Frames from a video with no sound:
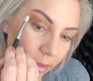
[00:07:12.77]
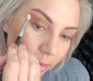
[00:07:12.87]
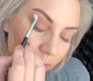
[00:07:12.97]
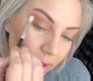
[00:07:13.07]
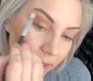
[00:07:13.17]

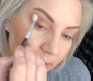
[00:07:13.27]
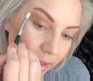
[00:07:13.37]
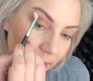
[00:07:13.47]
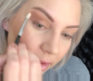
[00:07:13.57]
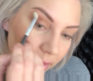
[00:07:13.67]
Blend it
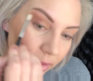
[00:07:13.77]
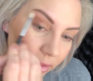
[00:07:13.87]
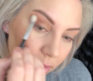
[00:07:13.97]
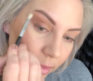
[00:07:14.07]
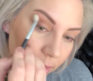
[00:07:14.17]
out a
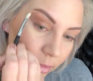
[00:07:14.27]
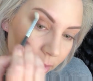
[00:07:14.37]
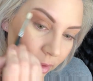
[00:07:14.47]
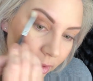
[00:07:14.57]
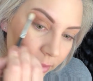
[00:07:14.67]
little bit
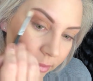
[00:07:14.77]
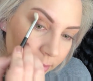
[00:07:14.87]
more.